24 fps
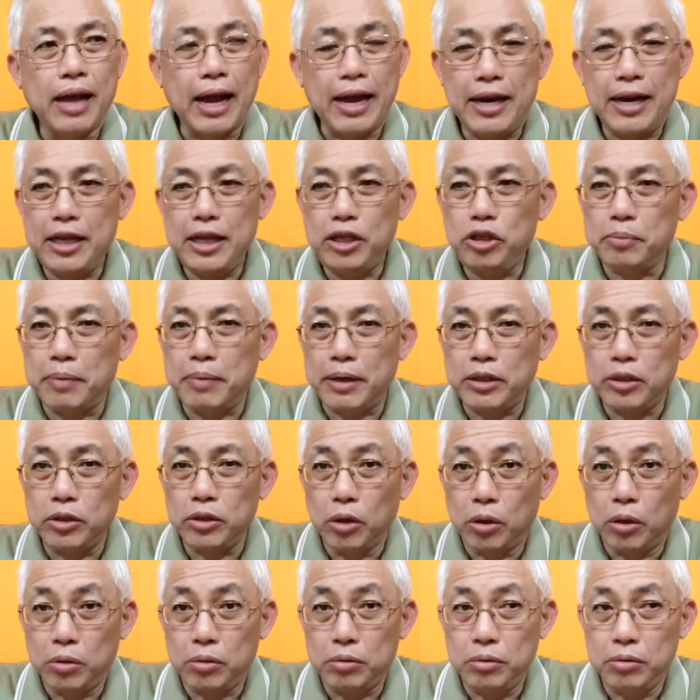At least you must
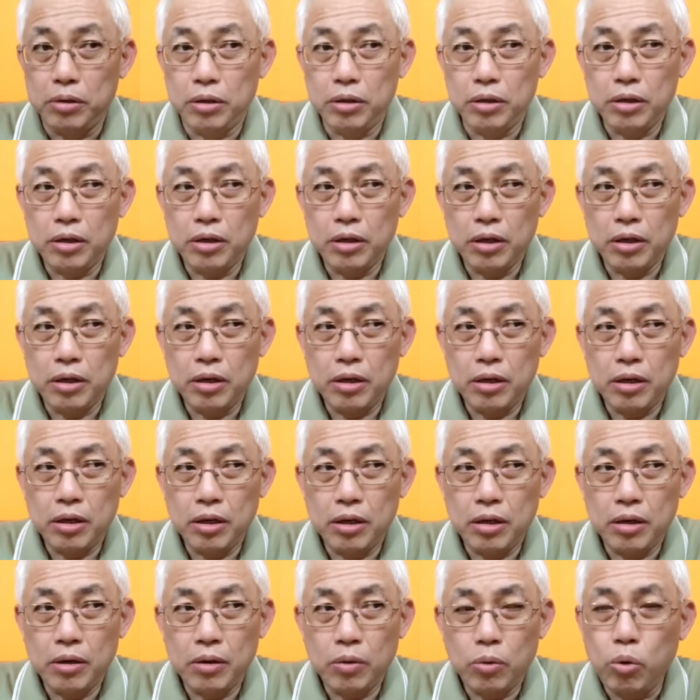know
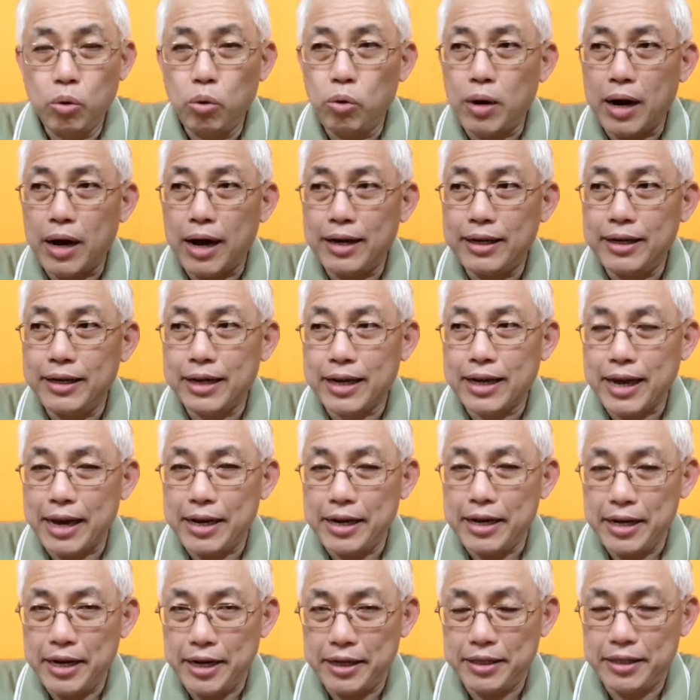who are the
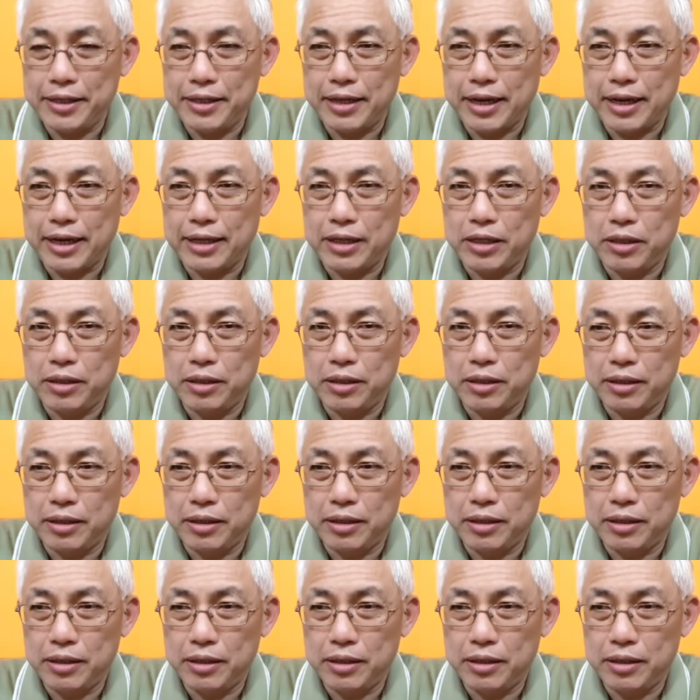candidates that's